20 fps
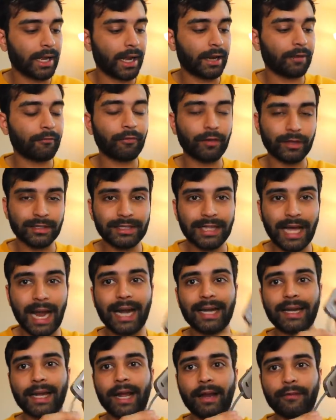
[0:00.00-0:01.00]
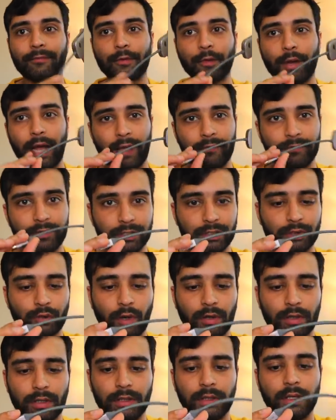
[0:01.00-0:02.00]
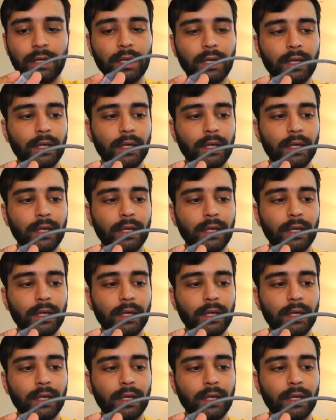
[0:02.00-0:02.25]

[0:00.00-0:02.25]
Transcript: and for that I have to have this dongle